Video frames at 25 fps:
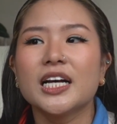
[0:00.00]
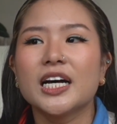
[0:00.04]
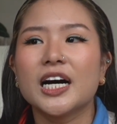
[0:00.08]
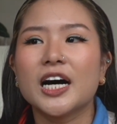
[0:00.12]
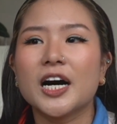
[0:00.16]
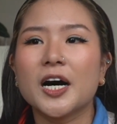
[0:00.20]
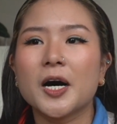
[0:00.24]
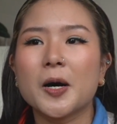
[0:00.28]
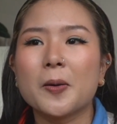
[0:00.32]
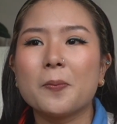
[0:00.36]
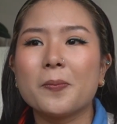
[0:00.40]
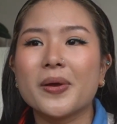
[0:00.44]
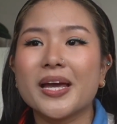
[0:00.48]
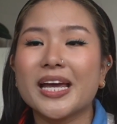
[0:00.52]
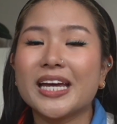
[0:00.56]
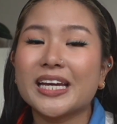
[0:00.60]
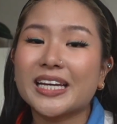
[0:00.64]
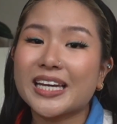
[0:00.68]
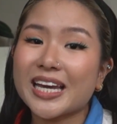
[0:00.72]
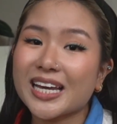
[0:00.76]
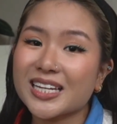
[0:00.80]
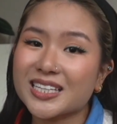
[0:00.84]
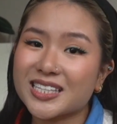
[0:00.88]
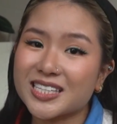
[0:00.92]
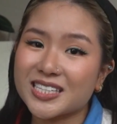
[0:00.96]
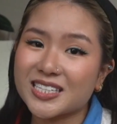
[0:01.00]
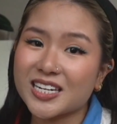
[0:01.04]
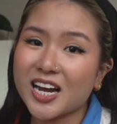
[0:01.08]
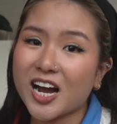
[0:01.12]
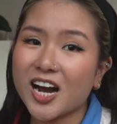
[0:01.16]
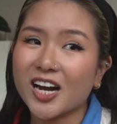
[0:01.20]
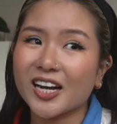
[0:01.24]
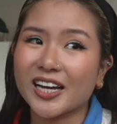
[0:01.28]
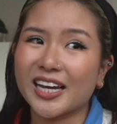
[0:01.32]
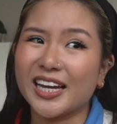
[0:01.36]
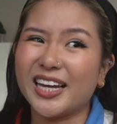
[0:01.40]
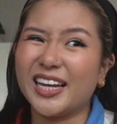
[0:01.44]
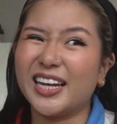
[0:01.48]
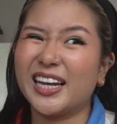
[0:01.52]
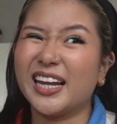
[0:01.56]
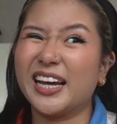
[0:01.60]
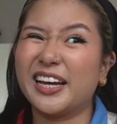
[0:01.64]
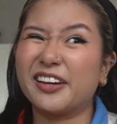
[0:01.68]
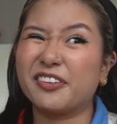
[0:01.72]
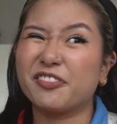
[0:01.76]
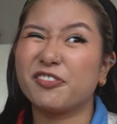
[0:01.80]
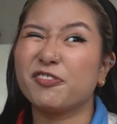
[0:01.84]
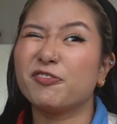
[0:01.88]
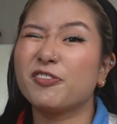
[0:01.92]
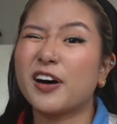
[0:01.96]
It gets dark at
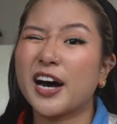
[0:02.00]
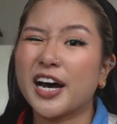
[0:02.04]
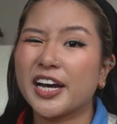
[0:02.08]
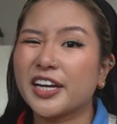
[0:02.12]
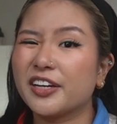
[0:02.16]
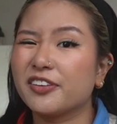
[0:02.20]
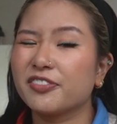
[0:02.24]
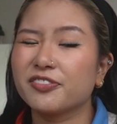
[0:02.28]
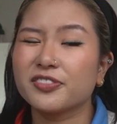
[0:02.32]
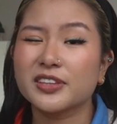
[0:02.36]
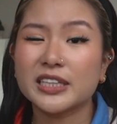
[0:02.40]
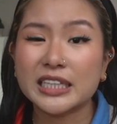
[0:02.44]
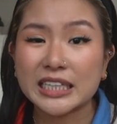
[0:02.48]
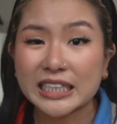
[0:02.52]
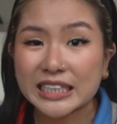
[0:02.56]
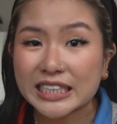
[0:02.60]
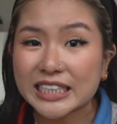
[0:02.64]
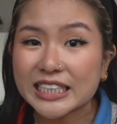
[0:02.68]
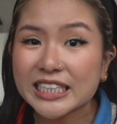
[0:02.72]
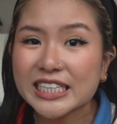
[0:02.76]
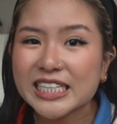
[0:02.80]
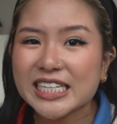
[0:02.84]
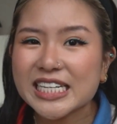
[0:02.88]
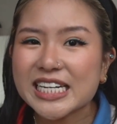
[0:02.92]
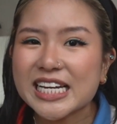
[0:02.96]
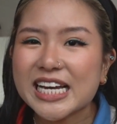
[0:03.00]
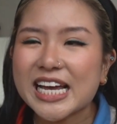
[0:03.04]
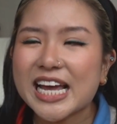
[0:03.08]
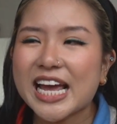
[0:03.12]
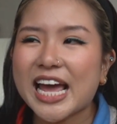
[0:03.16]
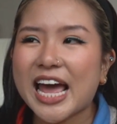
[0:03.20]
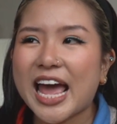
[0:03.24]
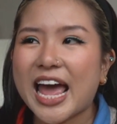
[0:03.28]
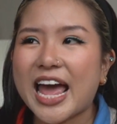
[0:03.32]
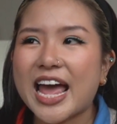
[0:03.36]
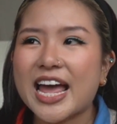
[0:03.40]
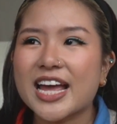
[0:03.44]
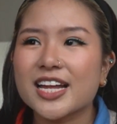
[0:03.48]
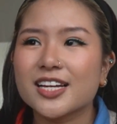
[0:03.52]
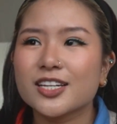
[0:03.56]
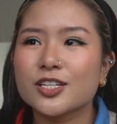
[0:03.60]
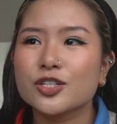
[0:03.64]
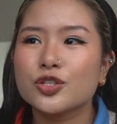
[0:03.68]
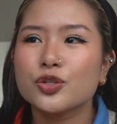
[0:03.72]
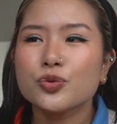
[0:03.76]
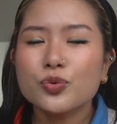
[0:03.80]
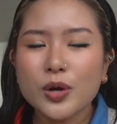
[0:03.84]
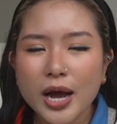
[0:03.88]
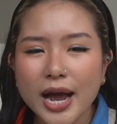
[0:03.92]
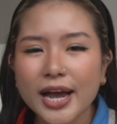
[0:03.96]
like 5:30 and
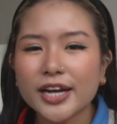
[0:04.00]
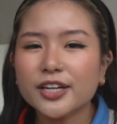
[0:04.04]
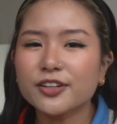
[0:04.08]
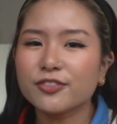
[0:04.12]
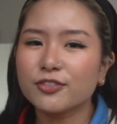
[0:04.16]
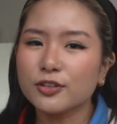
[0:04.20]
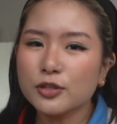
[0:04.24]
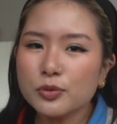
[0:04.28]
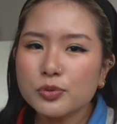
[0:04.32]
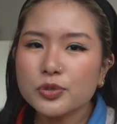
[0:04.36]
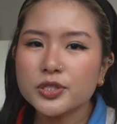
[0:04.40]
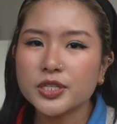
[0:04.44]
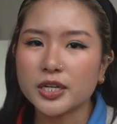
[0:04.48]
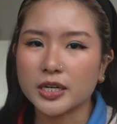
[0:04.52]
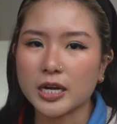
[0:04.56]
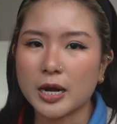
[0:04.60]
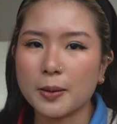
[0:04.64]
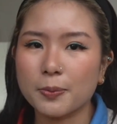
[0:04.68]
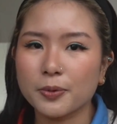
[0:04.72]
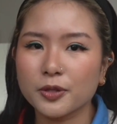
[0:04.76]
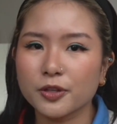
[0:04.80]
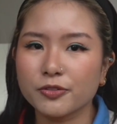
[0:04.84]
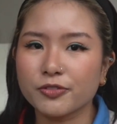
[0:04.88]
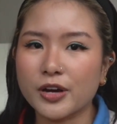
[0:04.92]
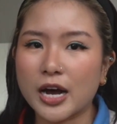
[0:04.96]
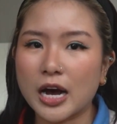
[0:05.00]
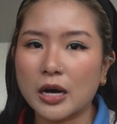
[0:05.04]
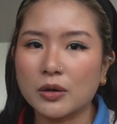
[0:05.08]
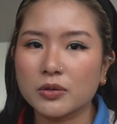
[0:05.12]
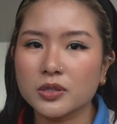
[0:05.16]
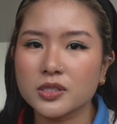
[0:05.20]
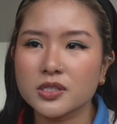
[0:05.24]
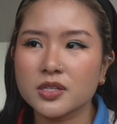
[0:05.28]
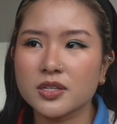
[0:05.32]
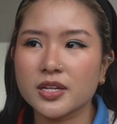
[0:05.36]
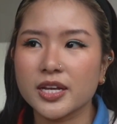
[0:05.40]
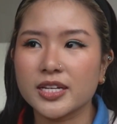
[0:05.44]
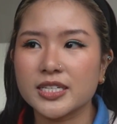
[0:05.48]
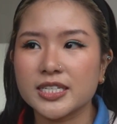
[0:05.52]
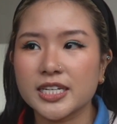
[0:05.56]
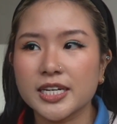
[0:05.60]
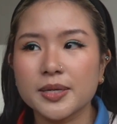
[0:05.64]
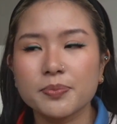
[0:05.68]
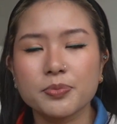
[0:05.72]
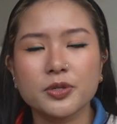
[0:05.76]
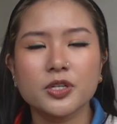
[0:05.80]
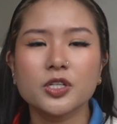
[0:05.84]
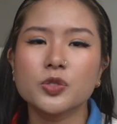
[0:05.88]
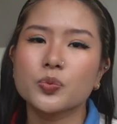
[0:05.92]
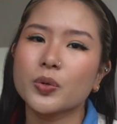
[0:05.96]
you kind of lose a couple of hours in that day,
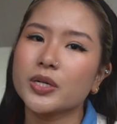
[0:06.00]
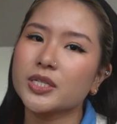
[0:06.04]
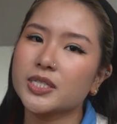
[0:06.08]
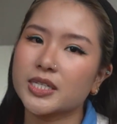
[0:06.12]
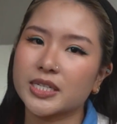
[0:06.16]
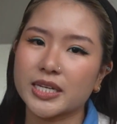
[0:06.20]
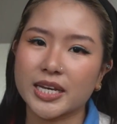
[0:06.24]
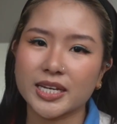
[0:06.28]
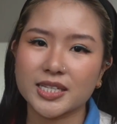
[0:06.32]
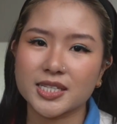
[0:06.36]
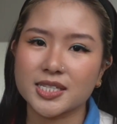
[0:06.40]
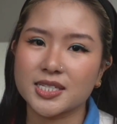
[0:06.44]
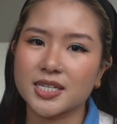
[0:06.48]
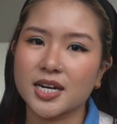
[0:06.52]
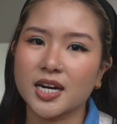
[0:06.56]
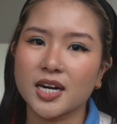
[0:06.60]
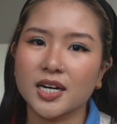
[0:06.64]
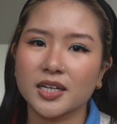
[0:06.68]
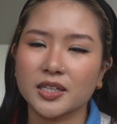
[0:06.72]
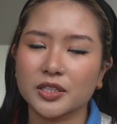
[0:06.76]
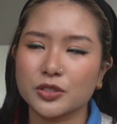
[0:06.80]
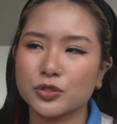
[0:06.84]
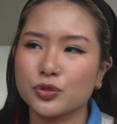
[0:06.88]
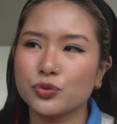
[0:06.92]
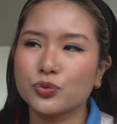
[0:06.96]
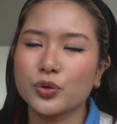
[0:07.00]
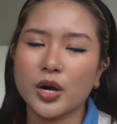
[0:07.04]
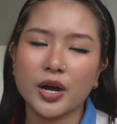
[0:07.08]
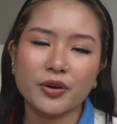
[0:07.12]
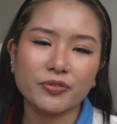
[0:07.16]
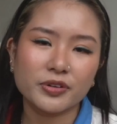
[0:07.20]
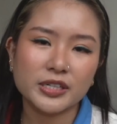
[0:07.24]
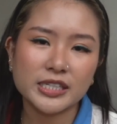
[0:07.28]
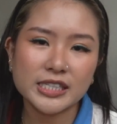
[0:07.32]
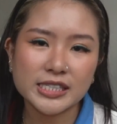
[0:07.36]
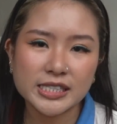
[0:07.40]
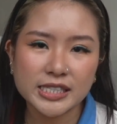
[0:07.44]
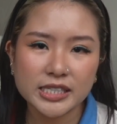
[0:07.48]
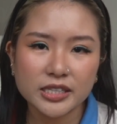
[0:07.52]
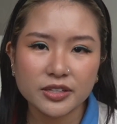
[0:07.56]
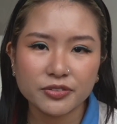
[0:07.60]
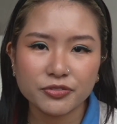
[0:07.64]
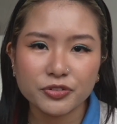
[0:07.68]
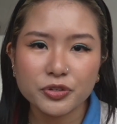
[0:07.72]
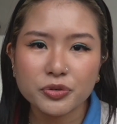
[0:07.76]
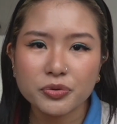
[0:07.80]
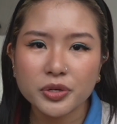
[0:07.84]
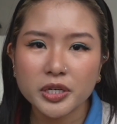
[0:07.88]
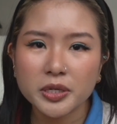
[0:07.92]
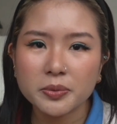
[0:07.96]
because once it gets dark you can't really see the
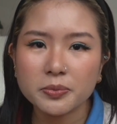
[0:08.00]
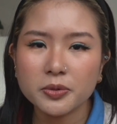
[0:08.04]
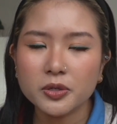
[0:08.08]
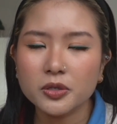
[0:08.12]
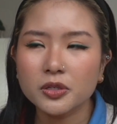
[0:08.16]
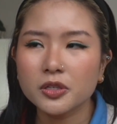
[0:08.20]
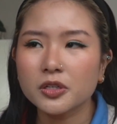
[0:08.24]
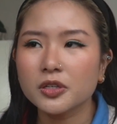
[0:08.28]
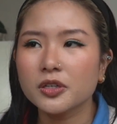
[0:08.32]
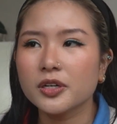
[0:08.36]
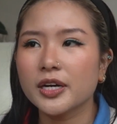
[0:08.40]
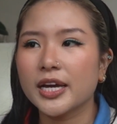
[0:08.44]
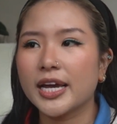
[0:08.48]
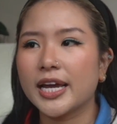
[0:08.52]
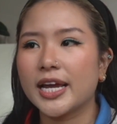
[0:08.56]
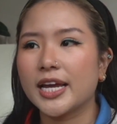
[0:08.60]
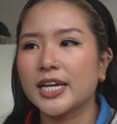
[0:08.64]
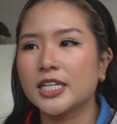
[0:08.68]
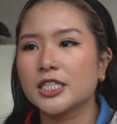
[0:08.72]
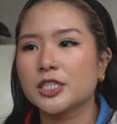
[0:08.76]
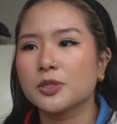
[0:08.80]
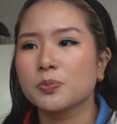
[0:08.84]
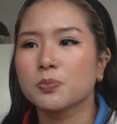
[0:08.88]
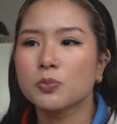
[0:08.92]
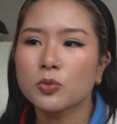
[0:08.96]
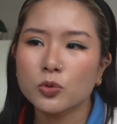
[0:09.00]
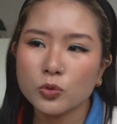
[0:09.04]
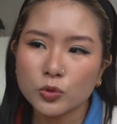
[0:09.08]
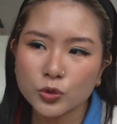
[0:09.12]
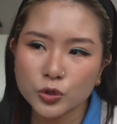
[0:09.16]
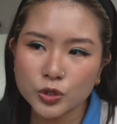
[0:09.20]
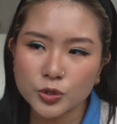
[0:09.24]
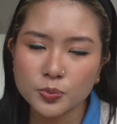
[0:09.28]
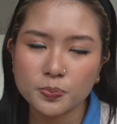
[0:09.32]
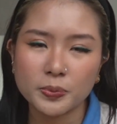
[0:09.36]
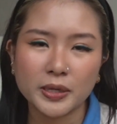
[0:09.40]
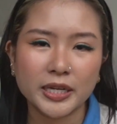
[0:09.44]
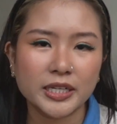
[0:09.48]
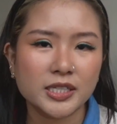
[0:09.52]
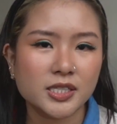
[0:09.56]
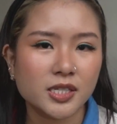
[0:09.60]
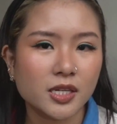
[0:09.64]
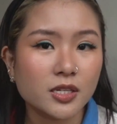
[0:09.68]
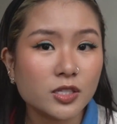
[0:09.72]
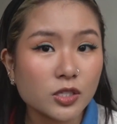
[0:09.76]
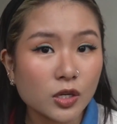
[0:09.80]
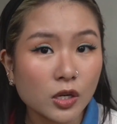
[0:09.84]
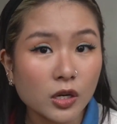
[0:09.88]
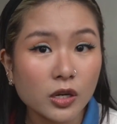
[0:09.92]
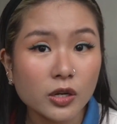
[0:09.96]
view anymore and most
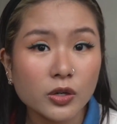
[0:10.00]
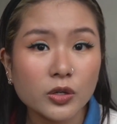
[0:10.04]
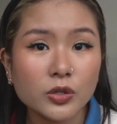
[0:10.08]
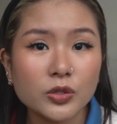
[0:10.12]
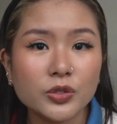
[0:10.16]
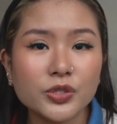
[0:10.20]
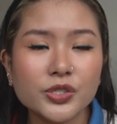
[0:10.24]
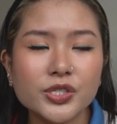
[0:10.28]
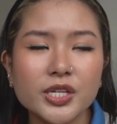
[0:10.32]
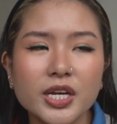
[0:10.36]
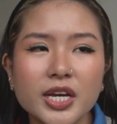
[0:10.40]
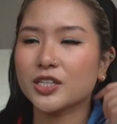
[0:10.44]
places close.